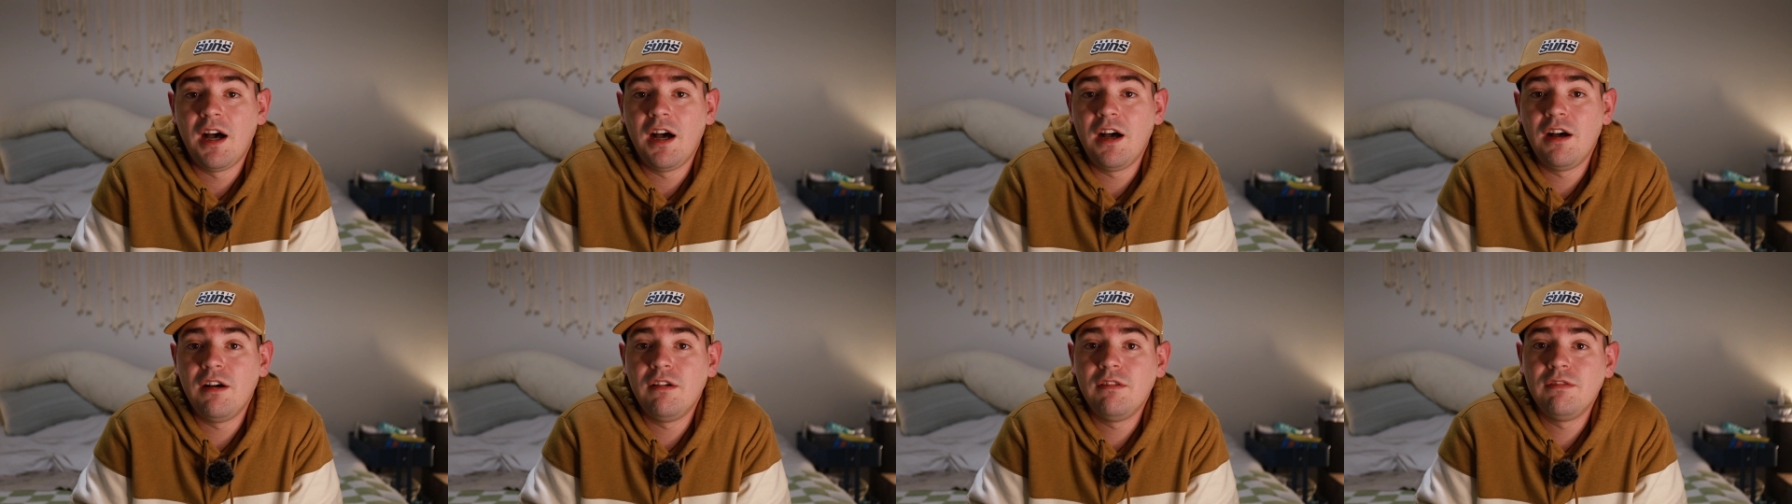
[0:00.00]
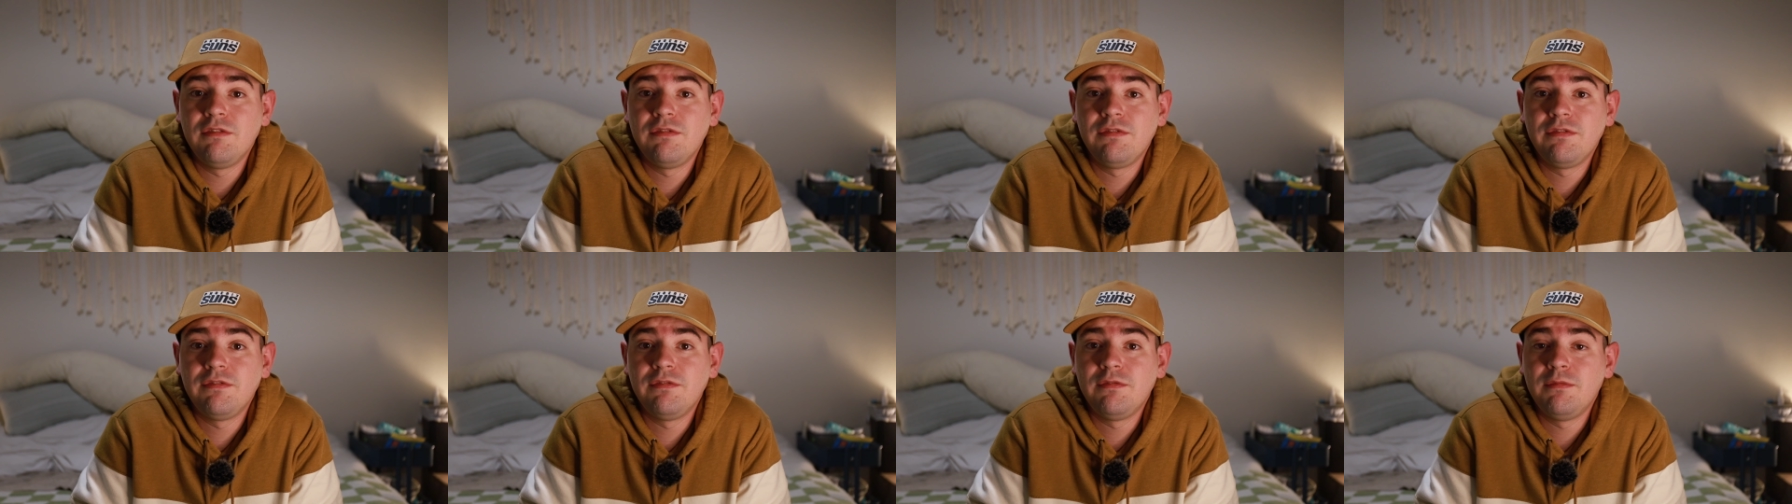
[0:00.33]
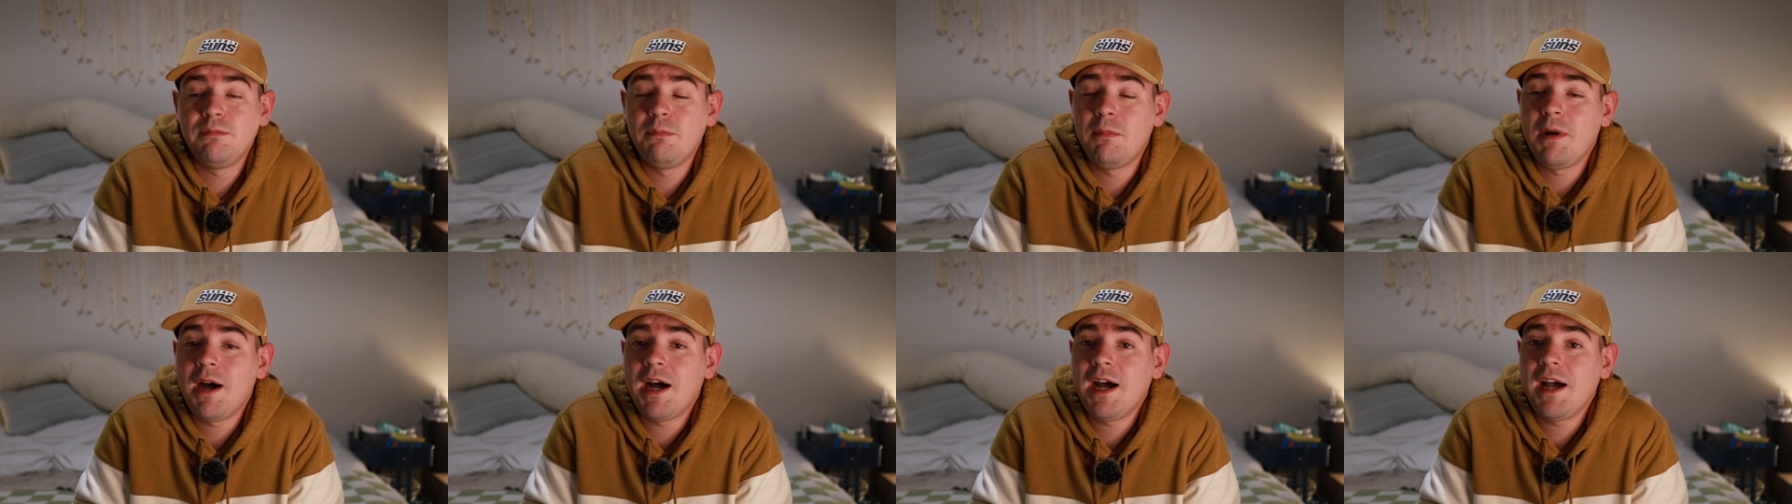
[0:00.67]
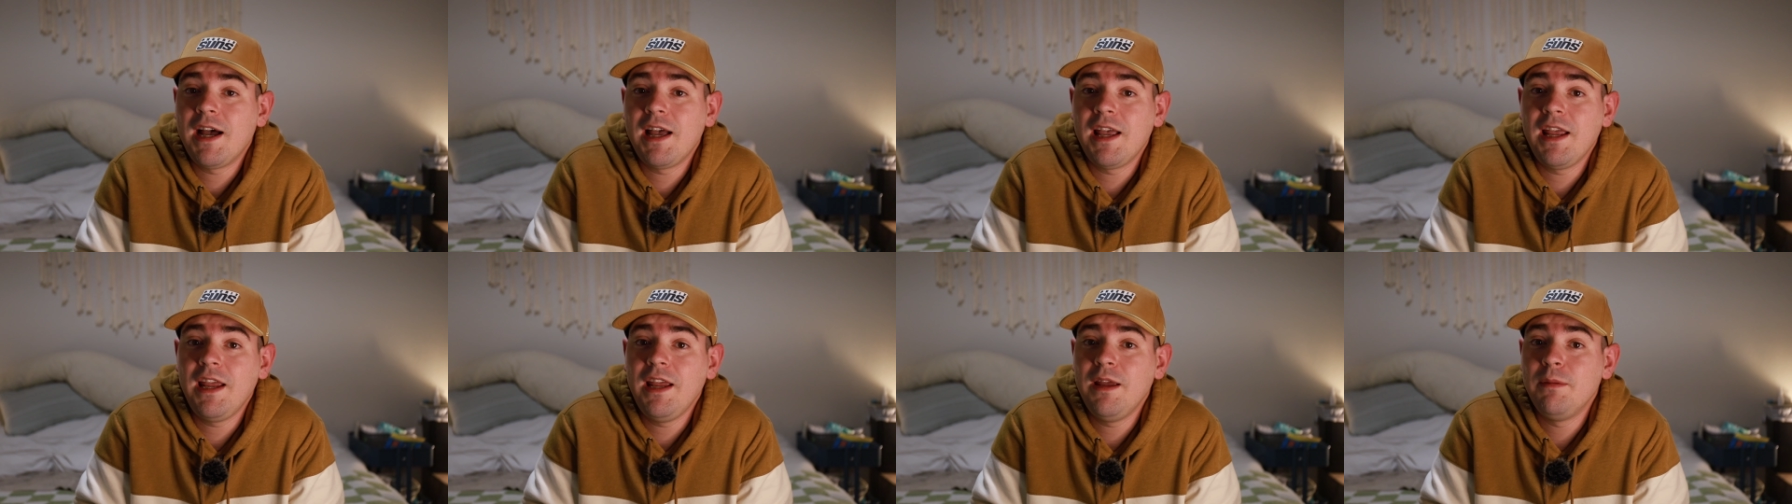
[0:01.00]
of
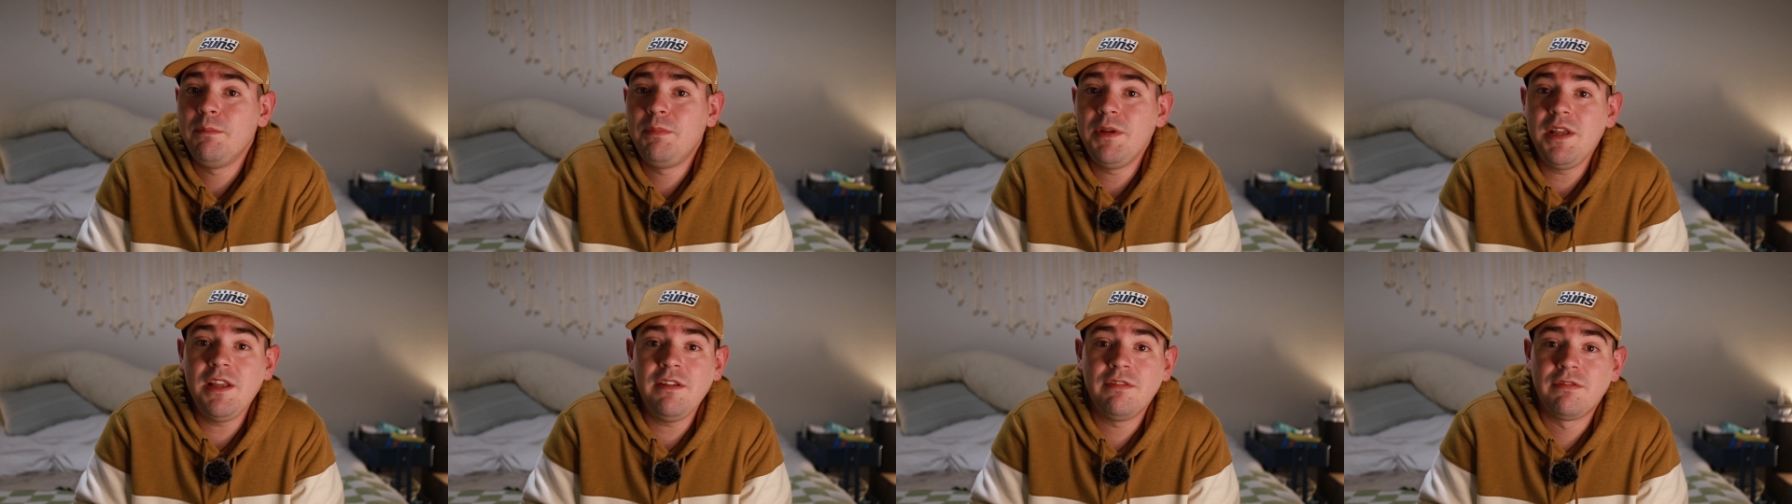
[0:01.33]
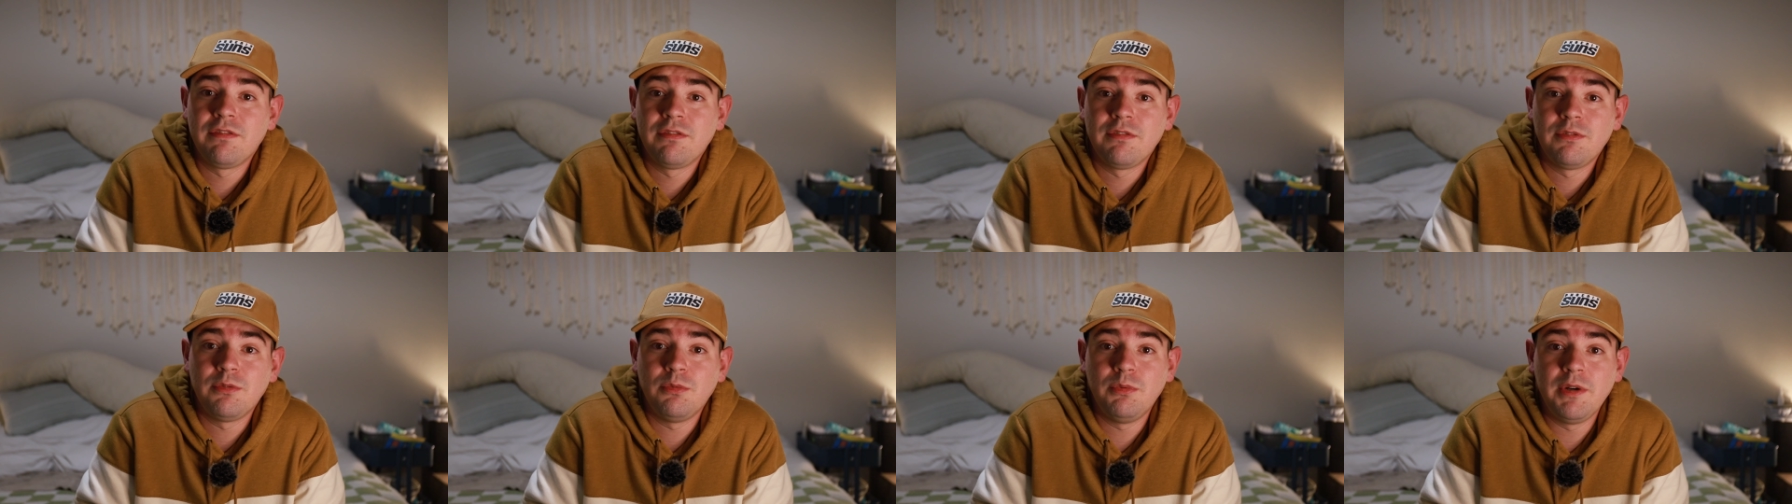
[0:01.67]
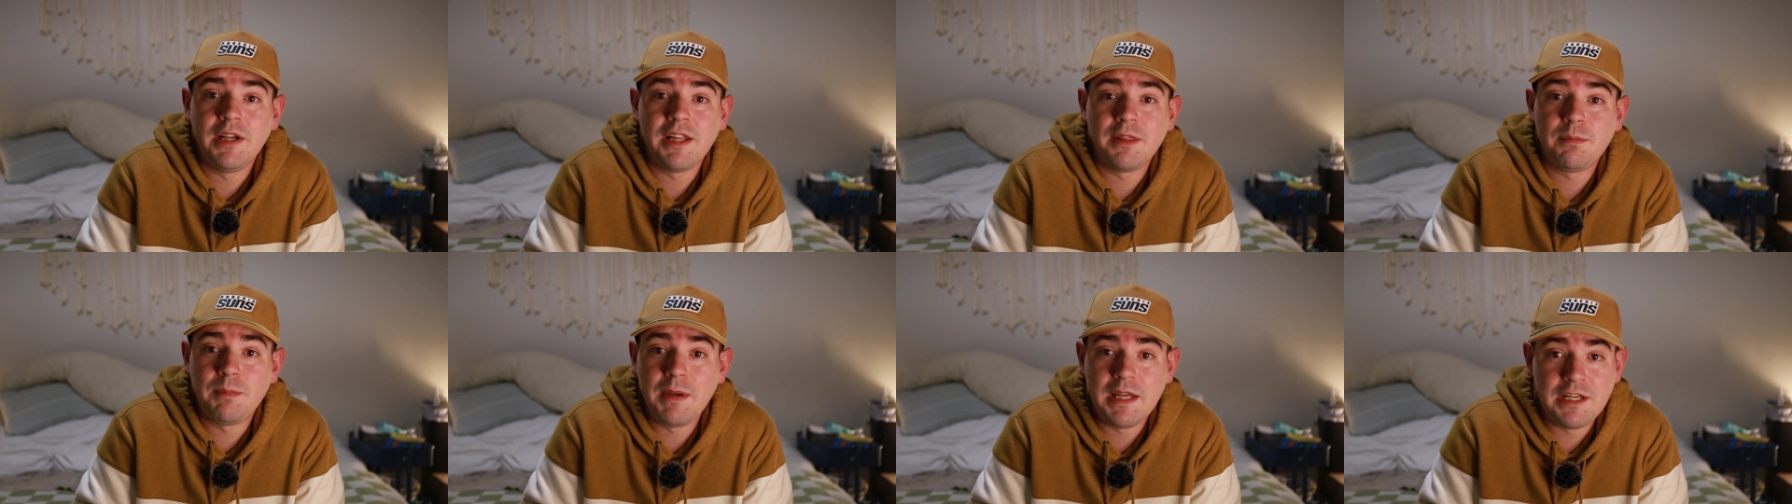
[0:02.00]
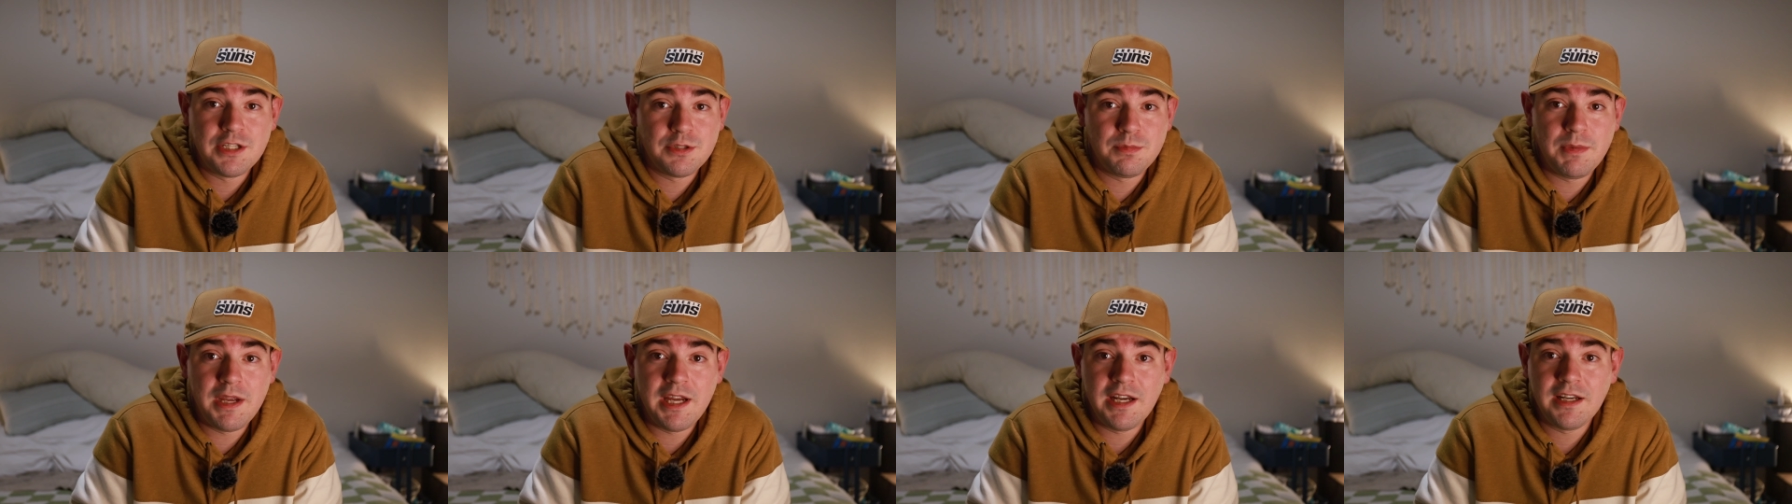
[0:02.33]
my beef with
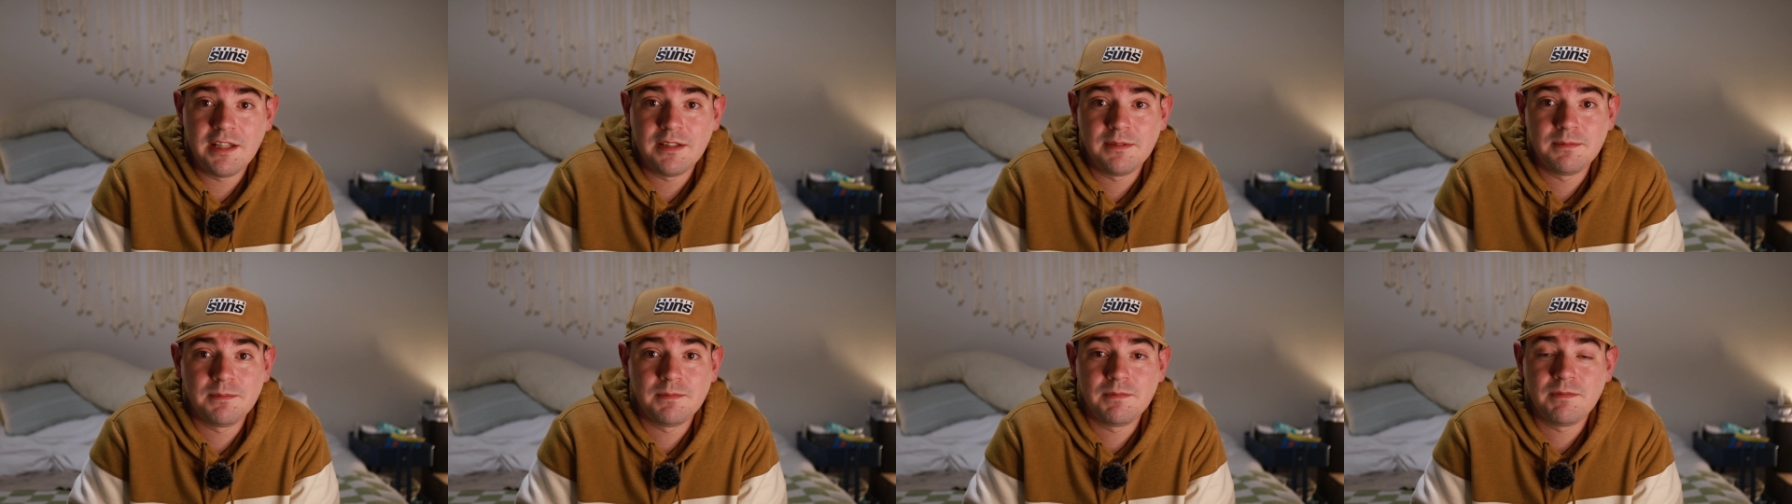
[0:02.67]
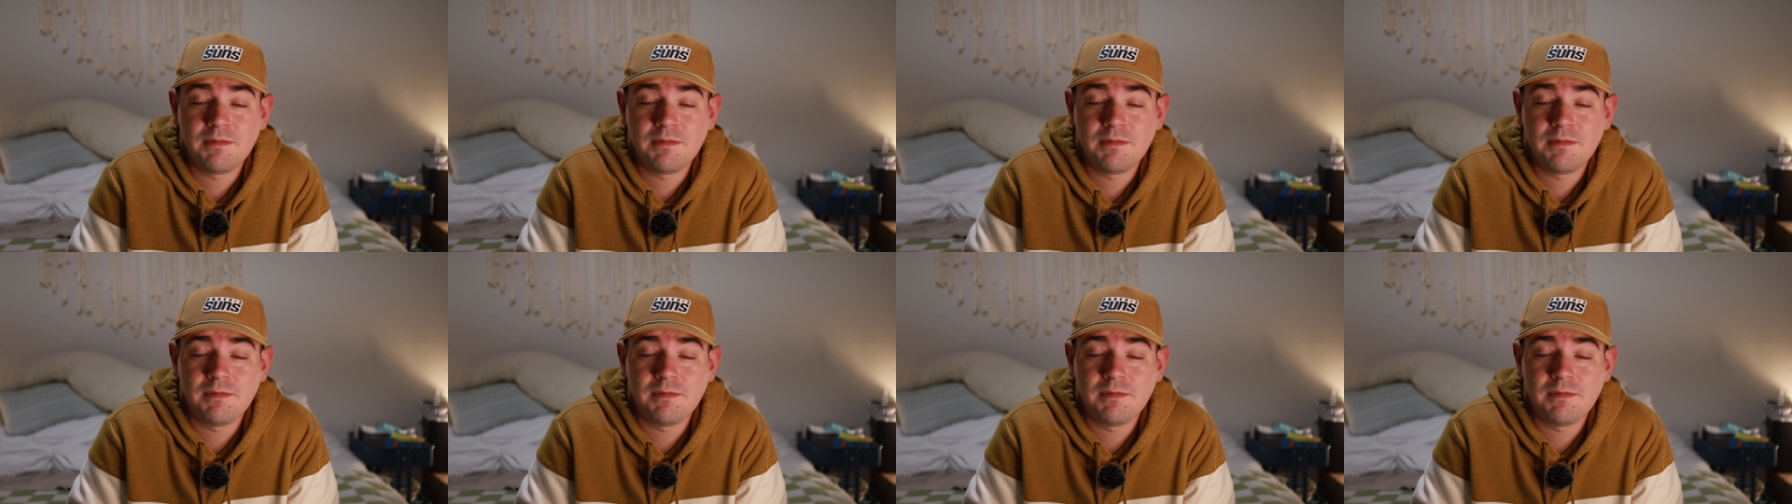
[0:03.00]
Benchmade.